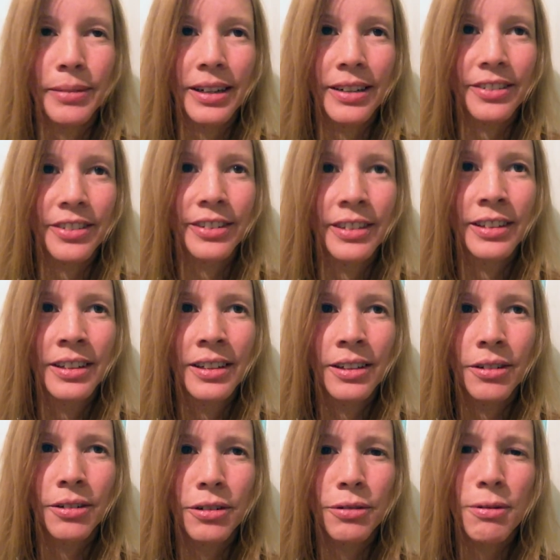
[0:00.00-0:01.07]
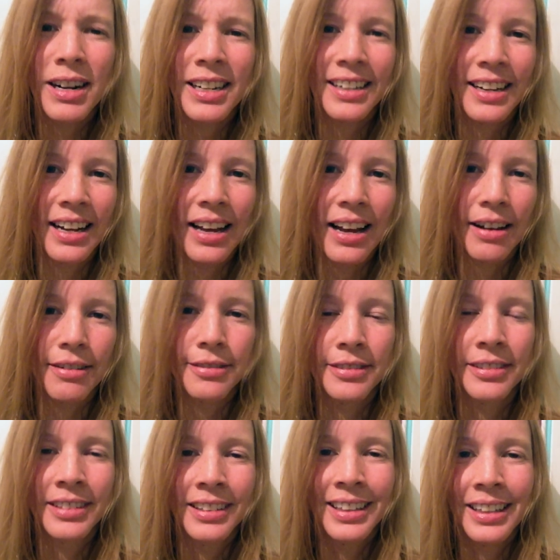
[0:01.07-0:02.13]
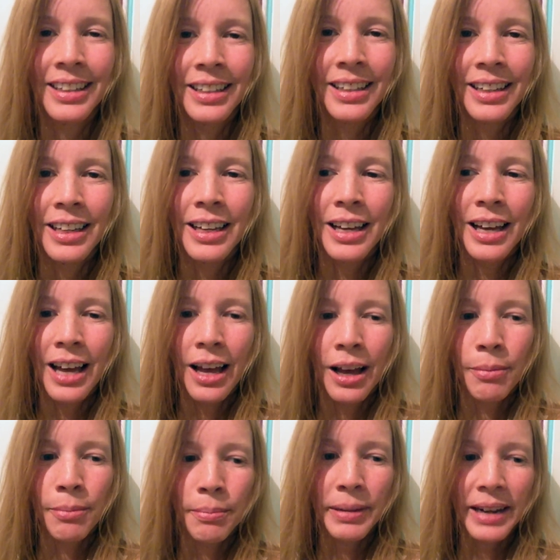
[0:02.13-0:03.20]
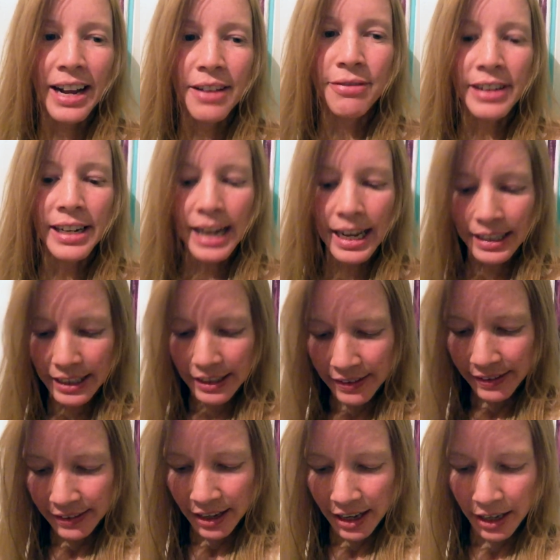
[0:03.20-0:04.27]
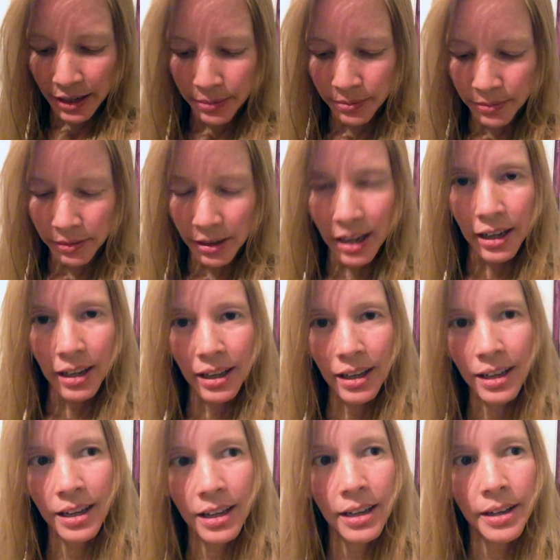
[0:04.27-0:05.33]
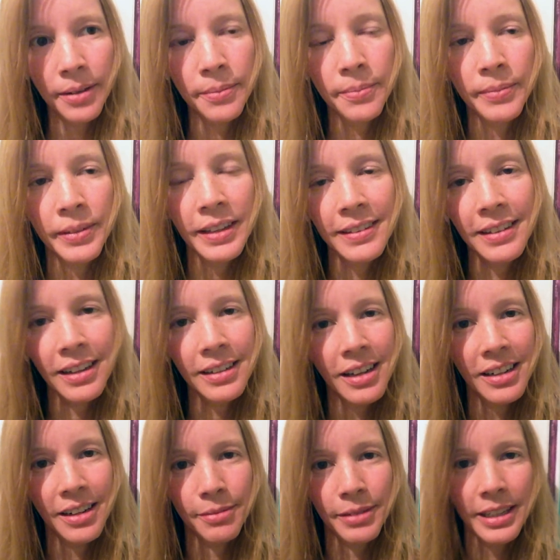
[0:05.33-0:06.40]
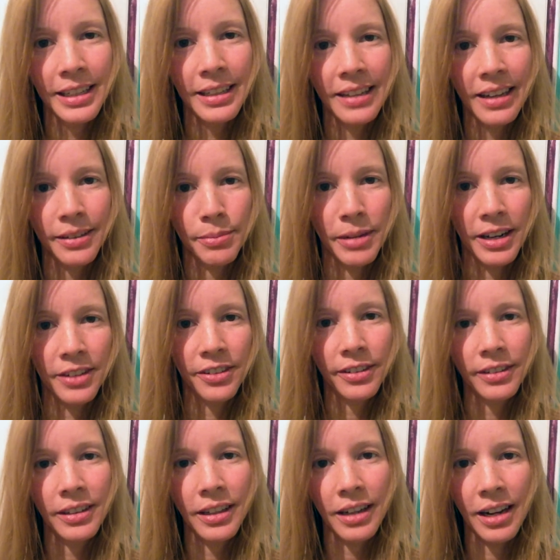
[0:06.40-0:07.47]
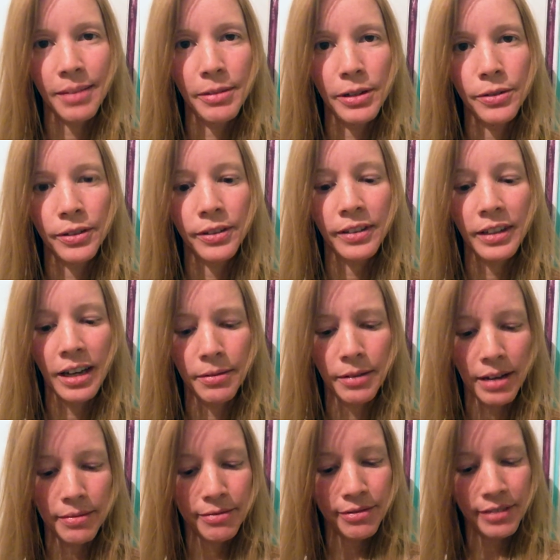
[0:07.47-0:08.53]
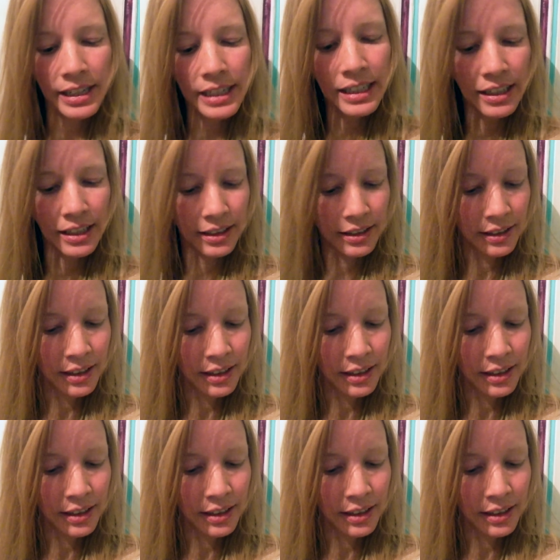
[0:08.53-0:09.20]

much, or one and a half. But I feel like this time um, it's not gonna be that much that I'm losing. I'm, I'm feeling it.